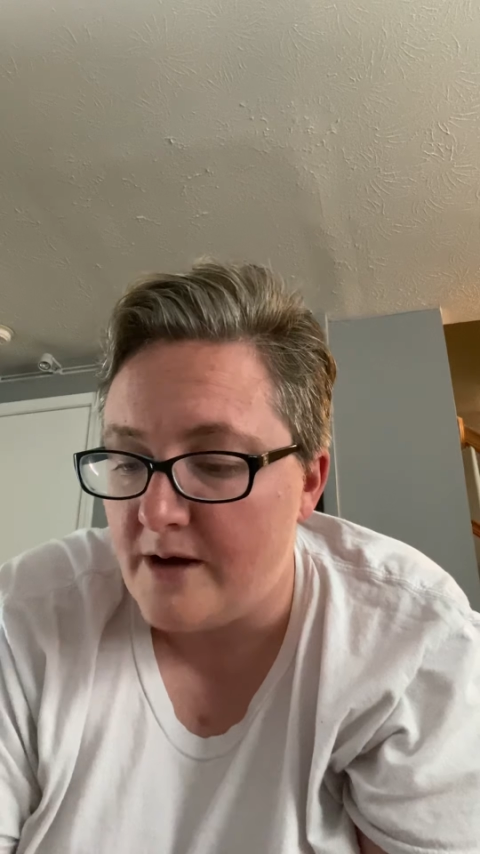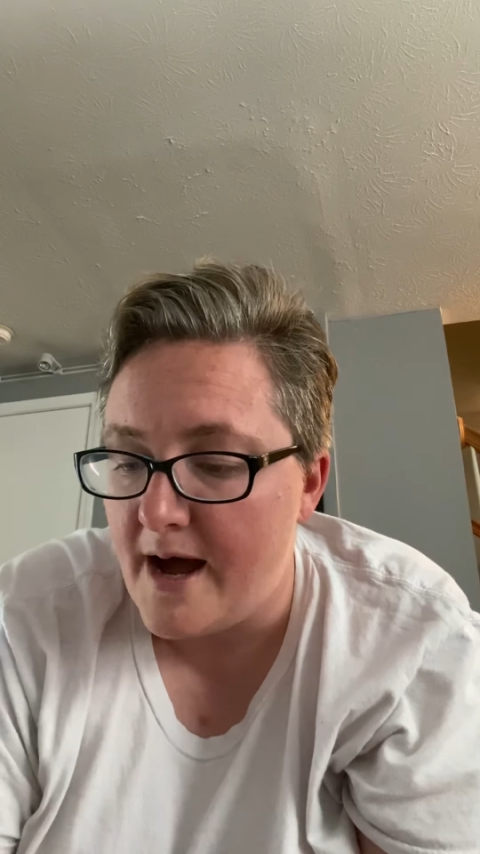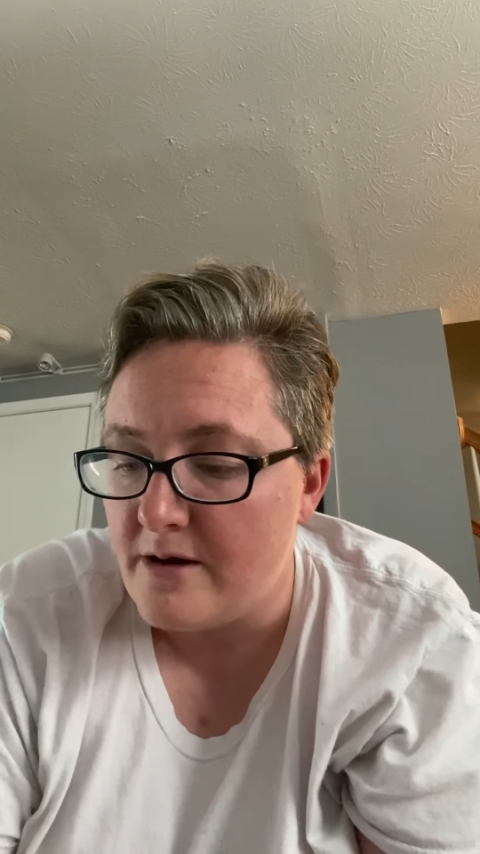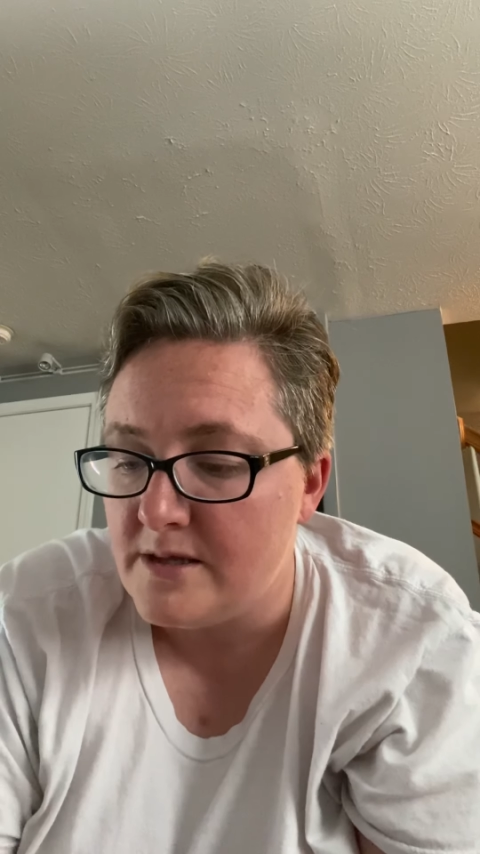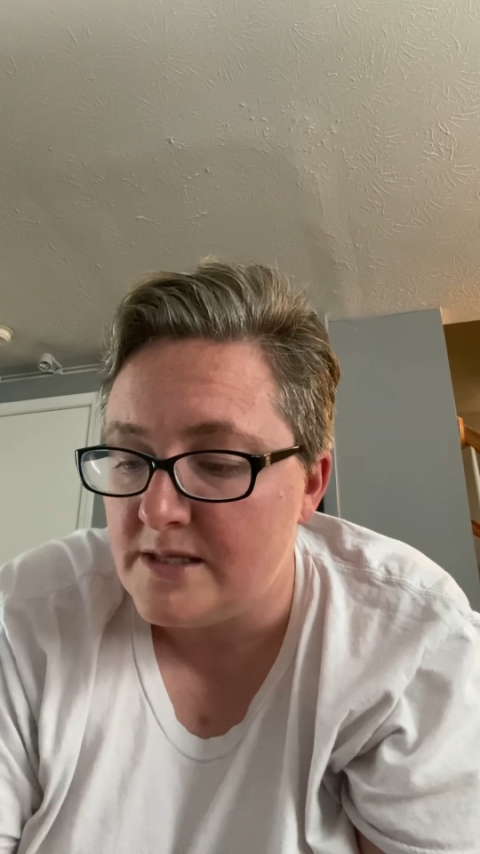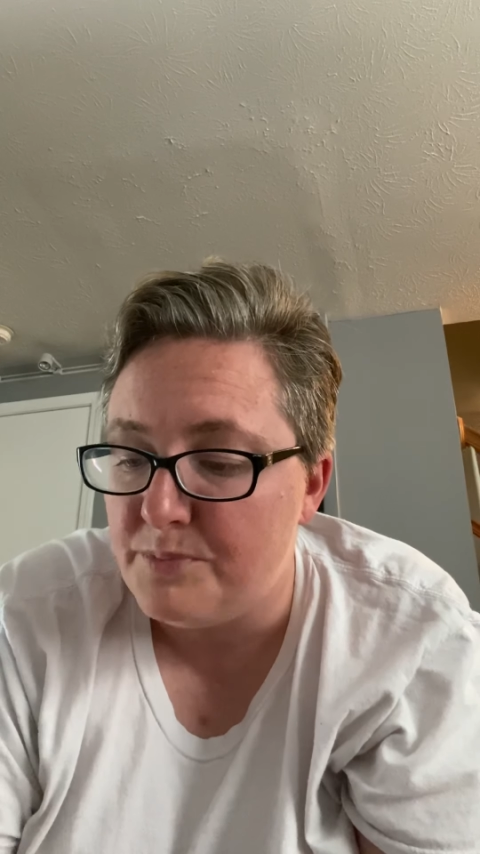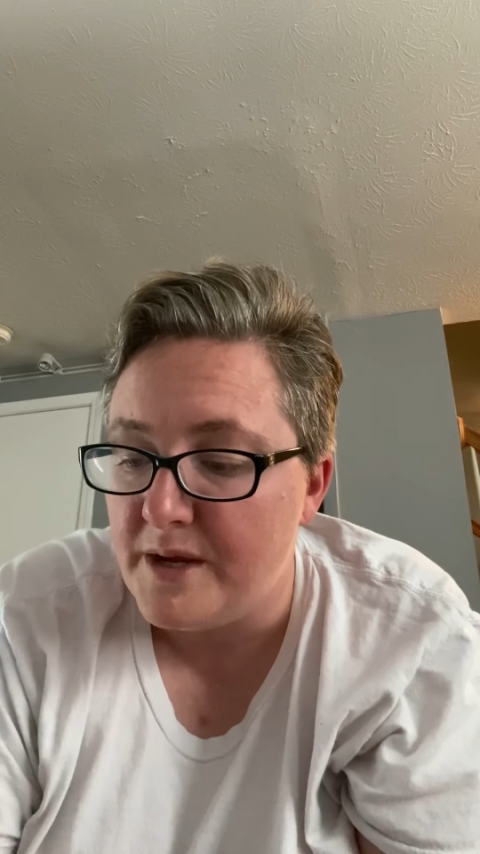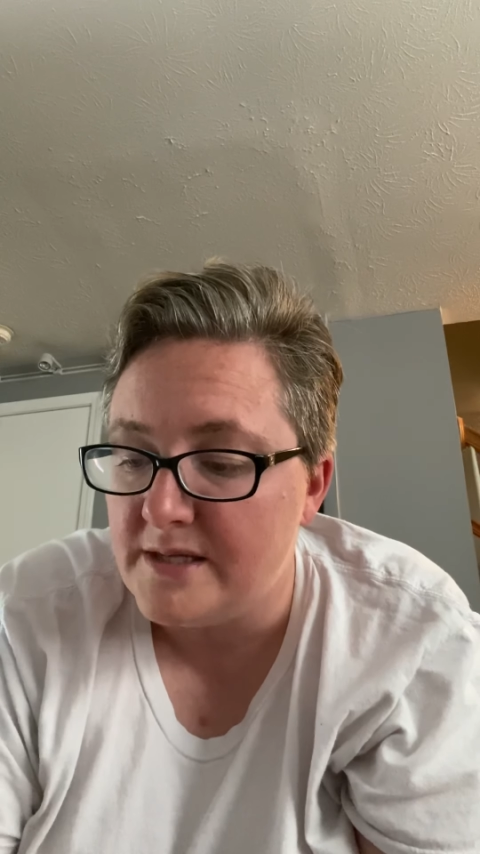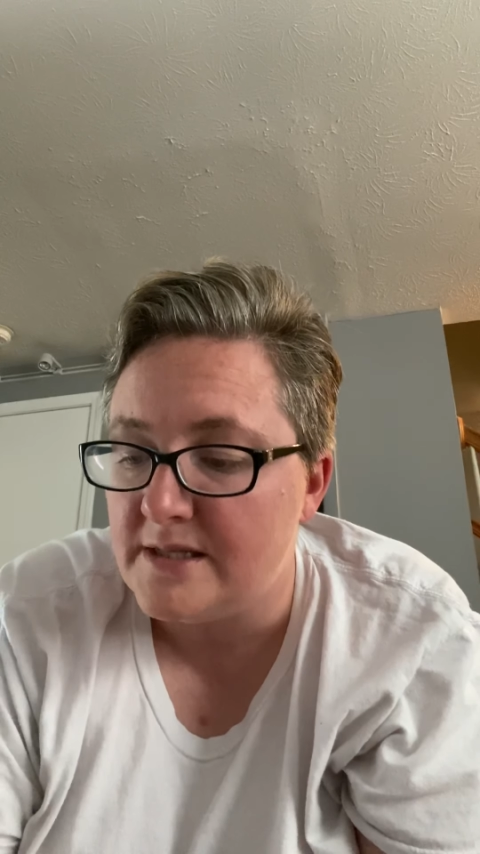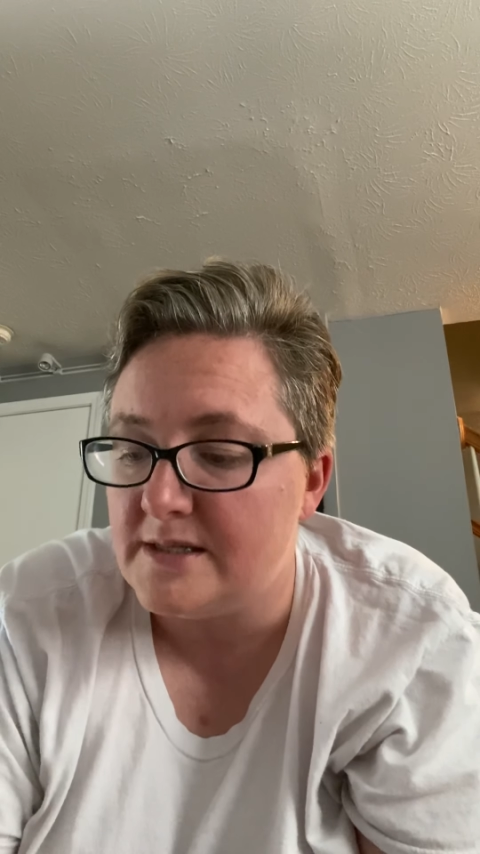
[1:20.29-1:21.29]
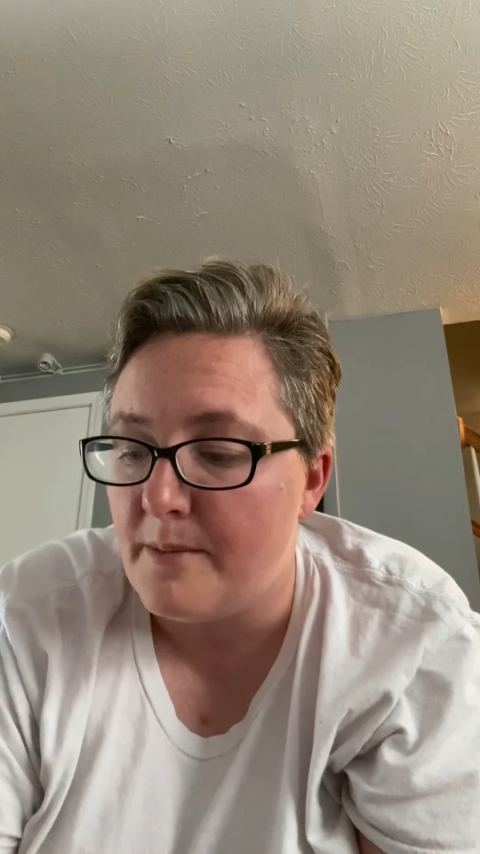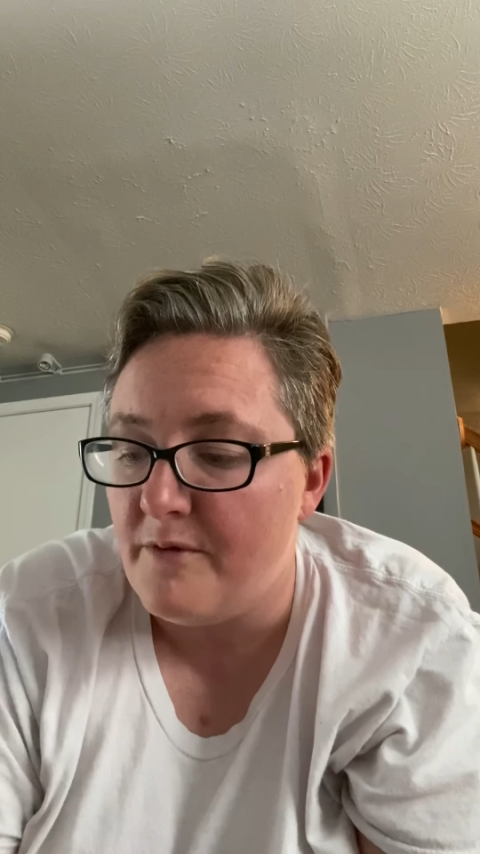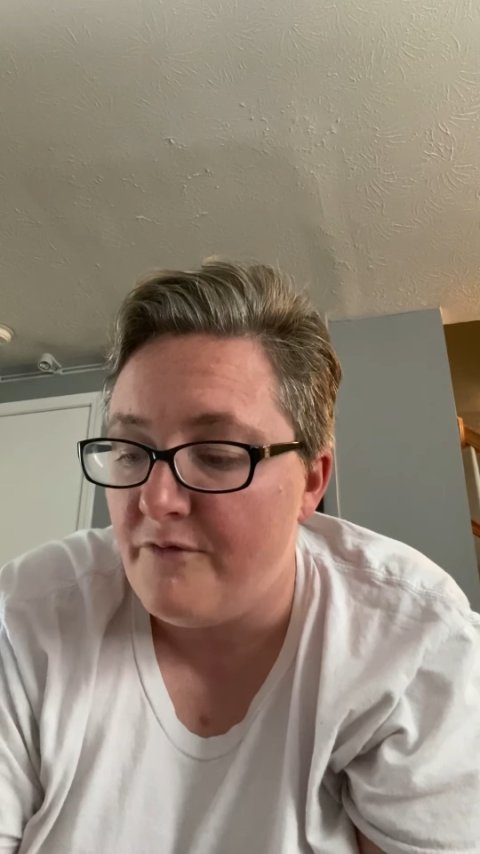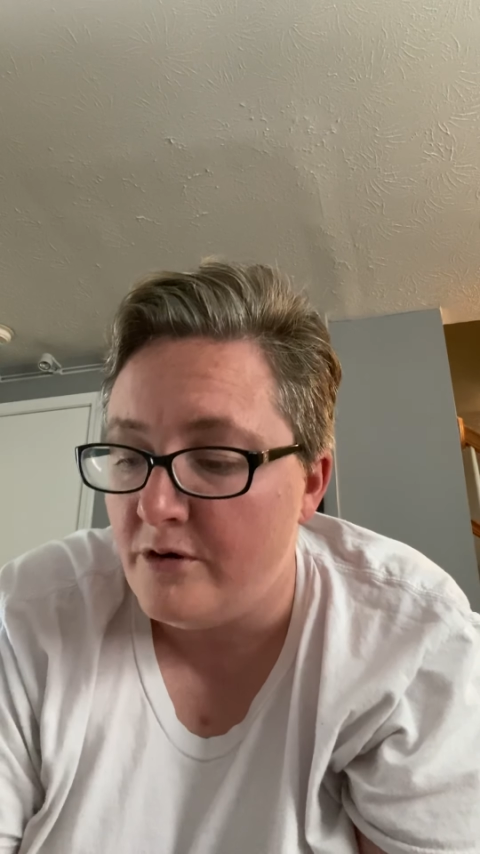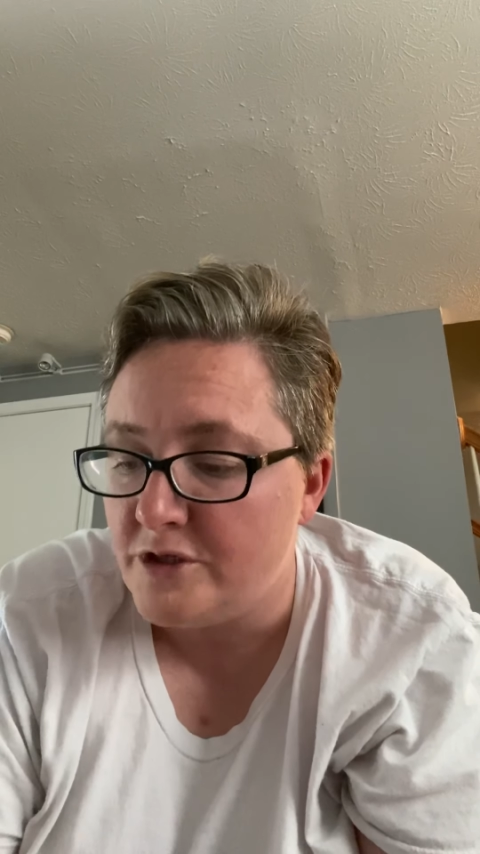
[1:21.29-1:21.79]
"How can this be, since I'm a
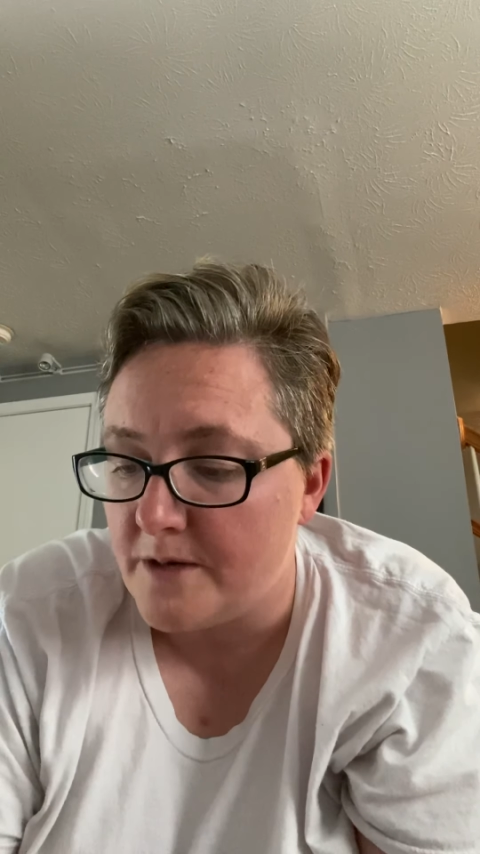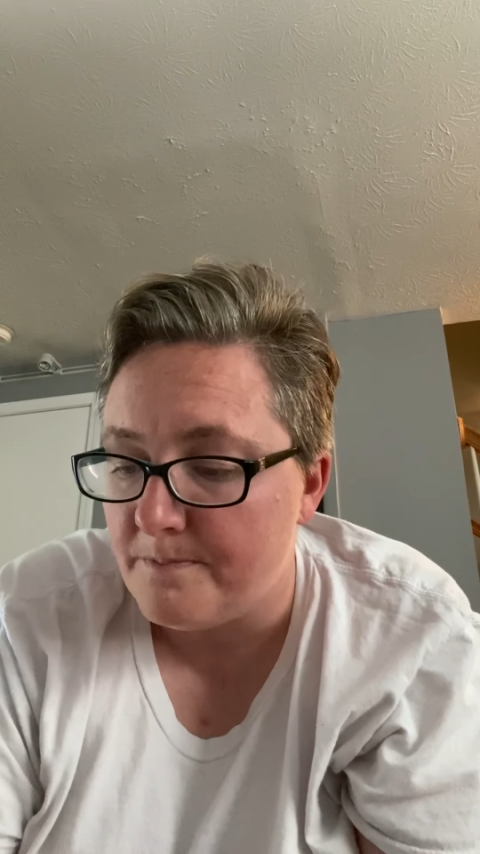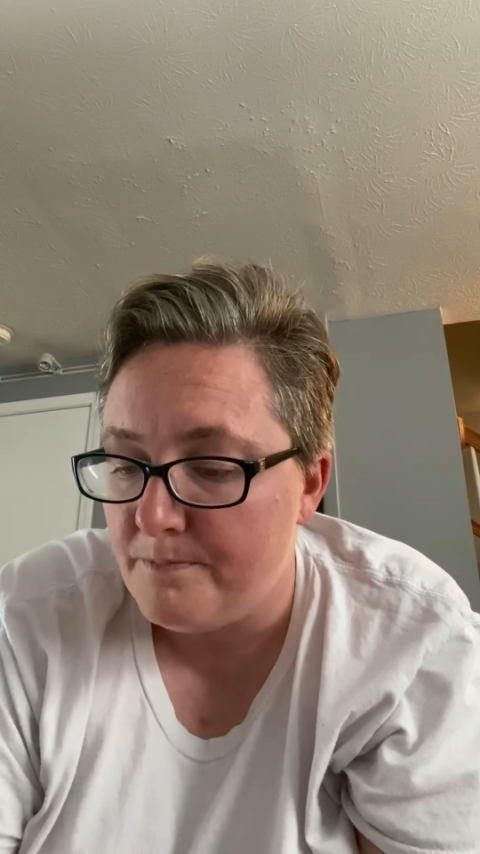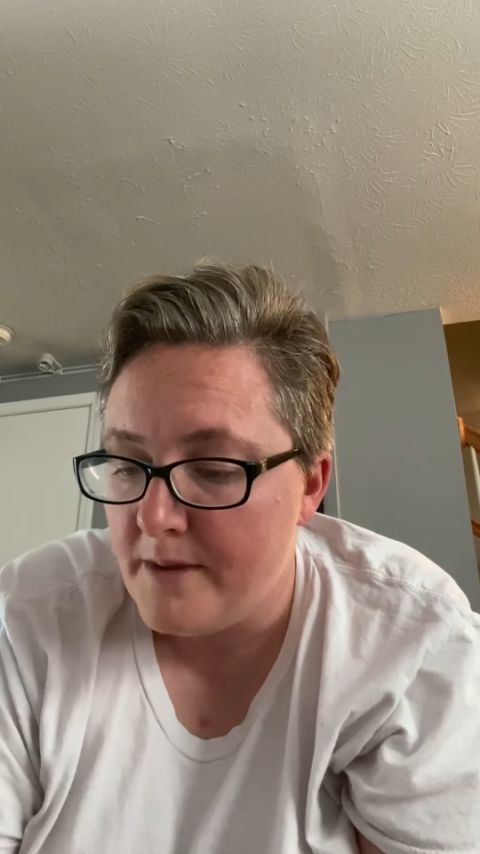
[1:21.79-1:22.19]
virgin?"